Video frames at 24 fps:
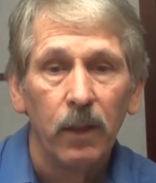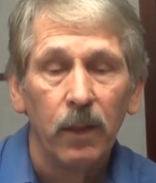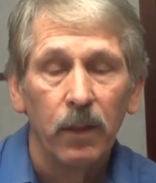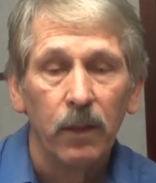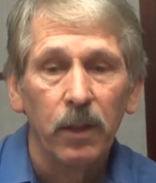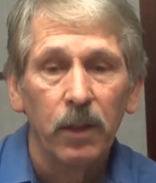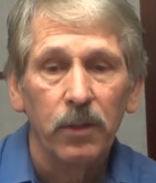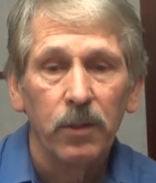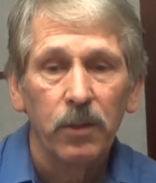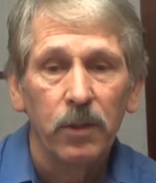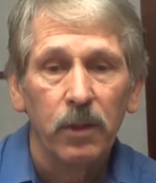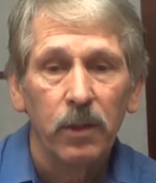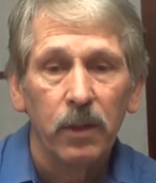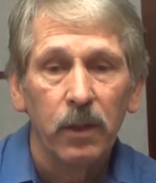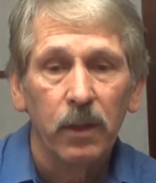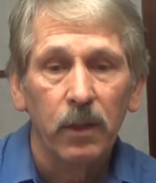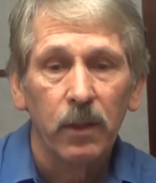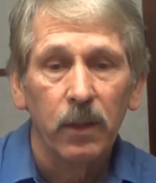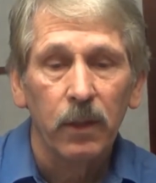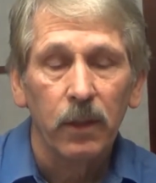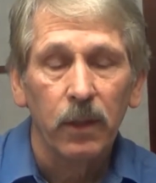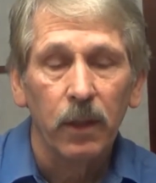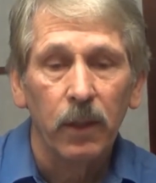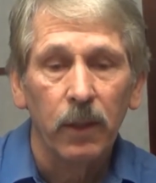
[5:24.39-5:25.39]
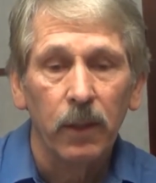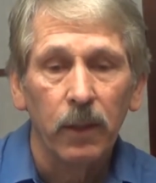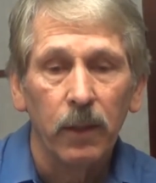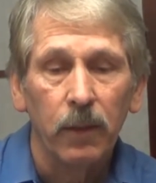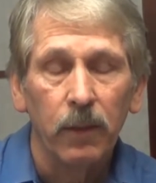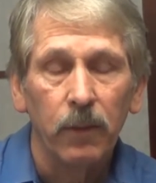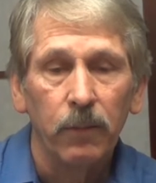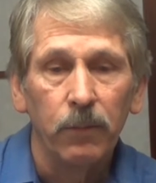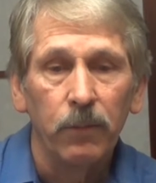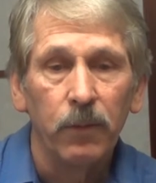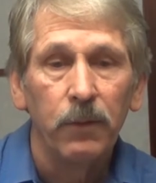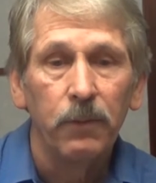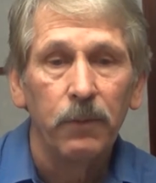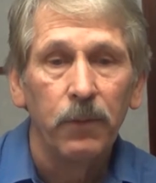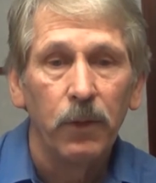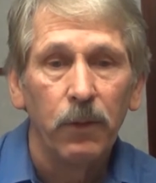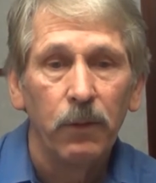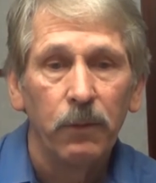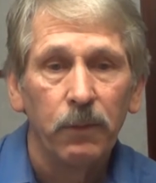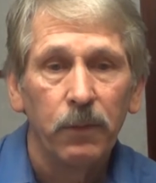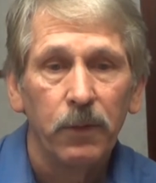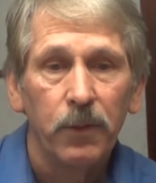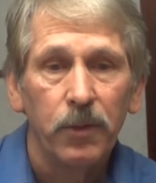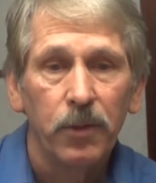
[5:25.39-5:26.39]
Just to review
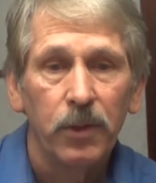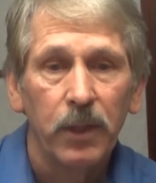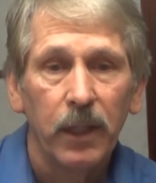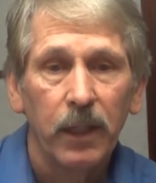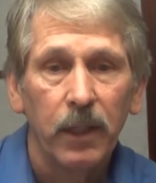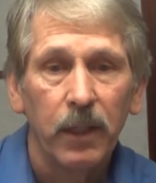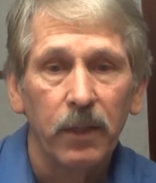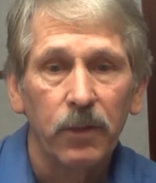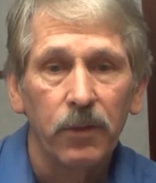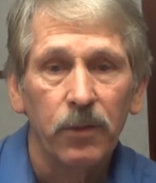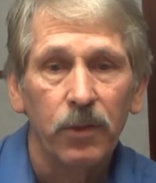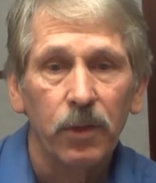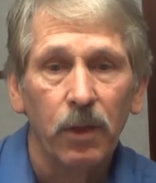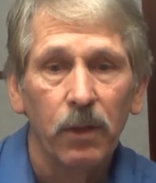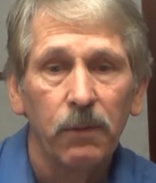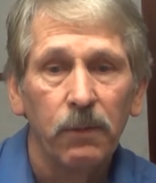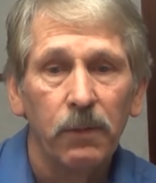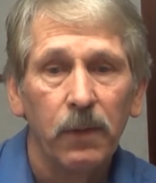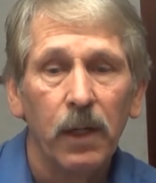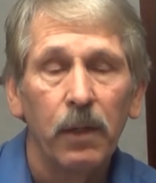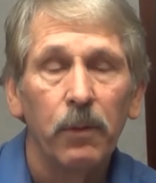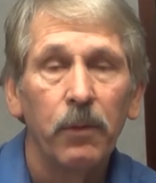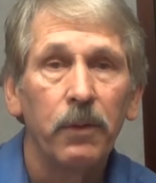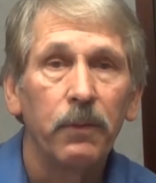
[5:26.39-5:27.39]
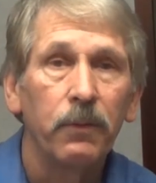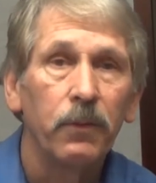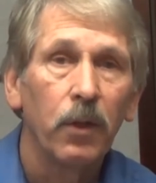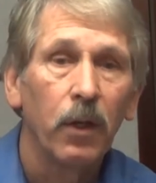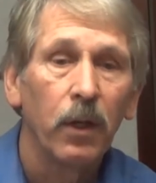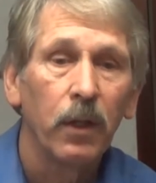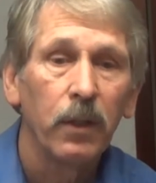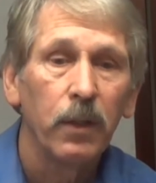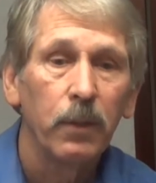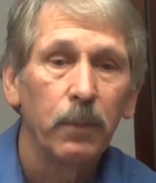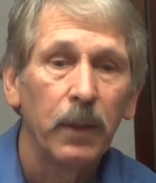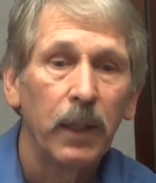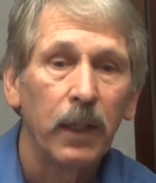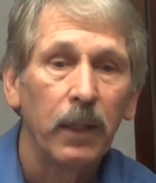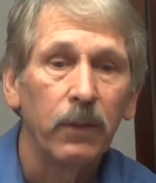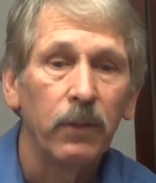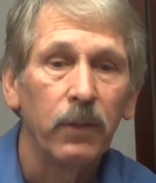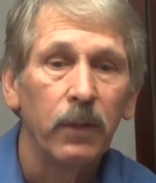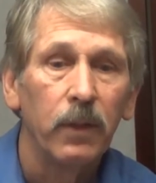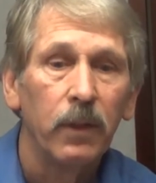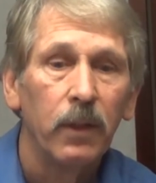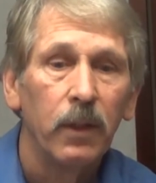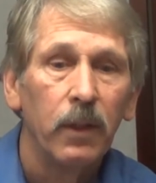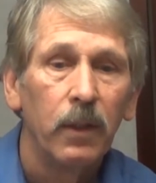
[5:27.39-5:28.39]
for a second, so far we've talked about
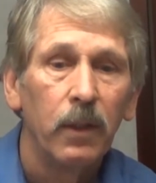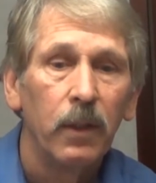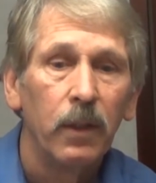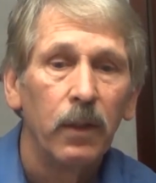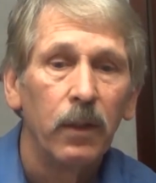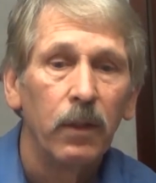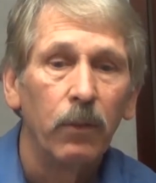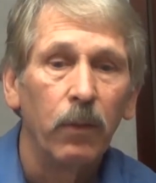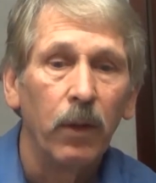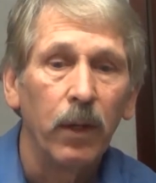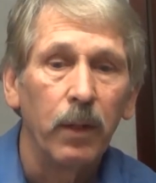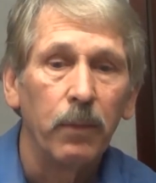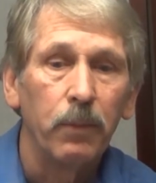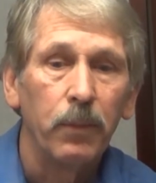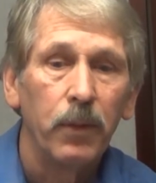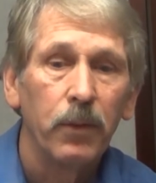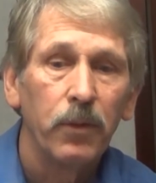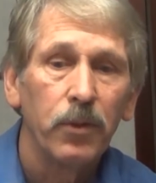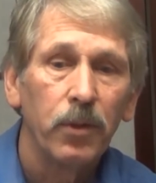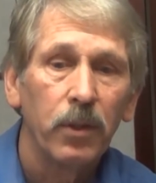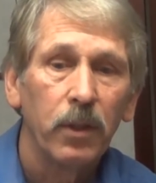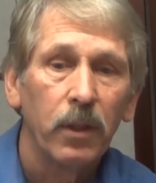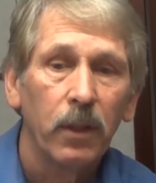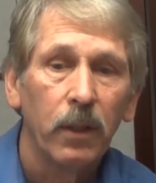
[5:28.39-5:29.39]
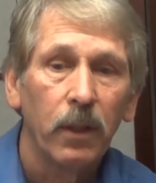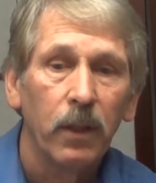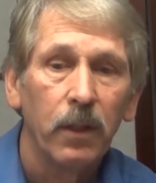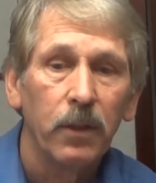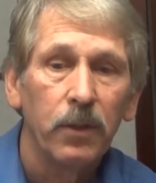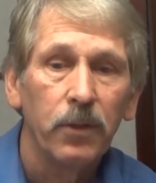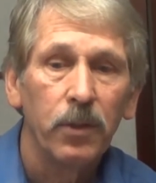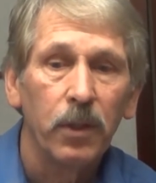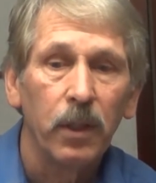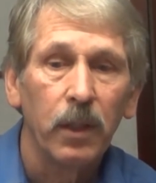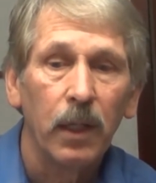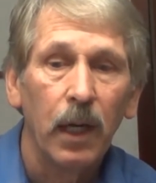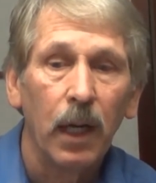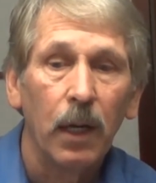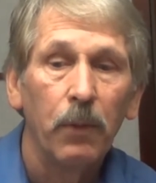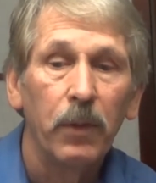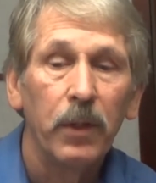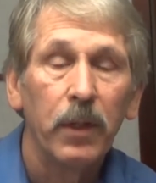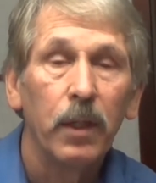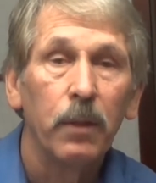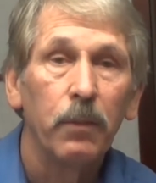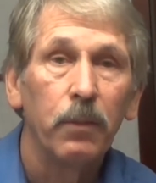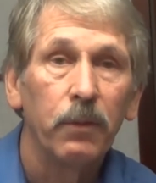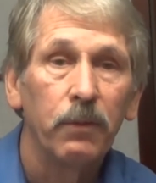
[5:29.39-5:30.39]
why abuse occurs and how we
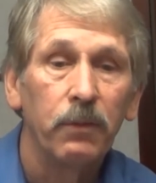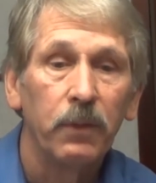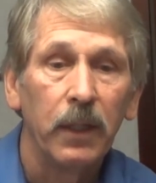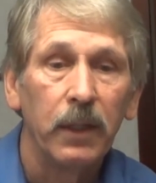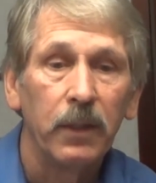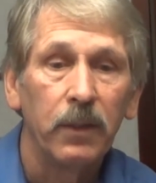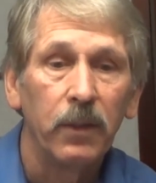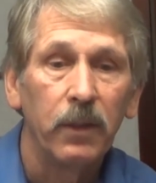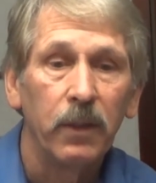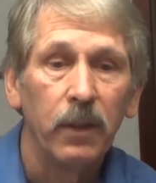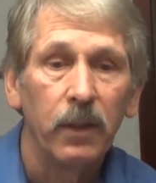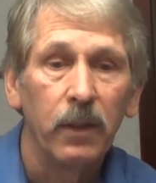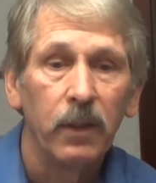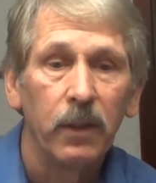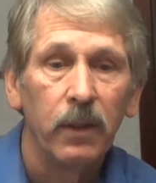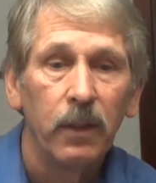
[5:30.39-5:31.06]
can prevent it.